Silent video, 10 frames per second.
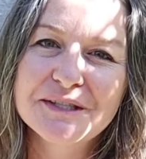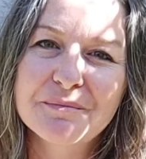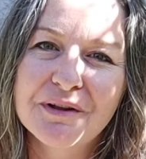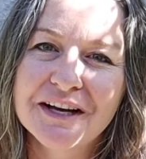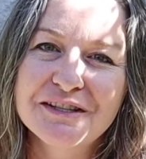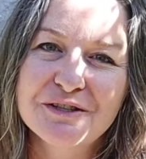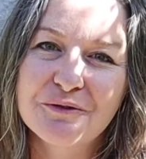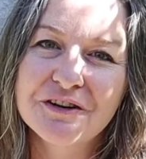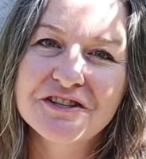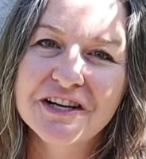supply
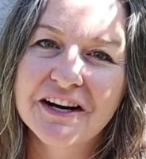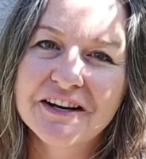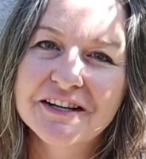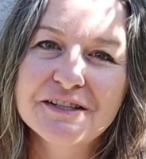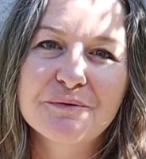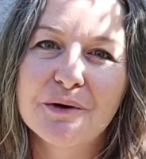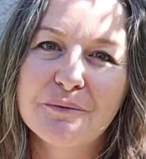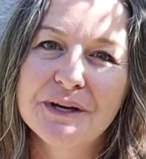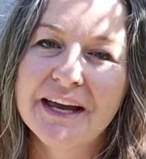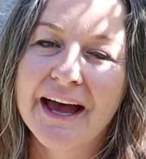storage areas where
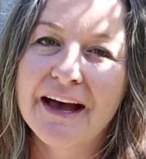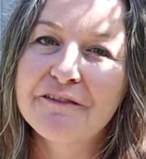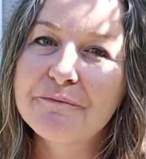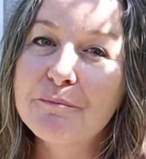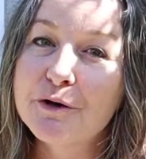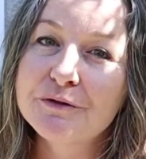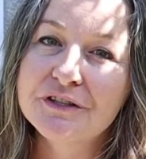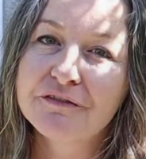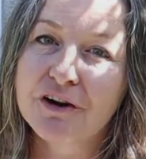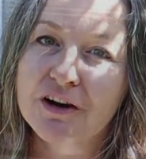we have
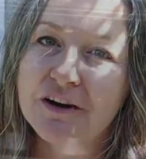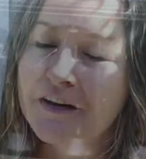most of our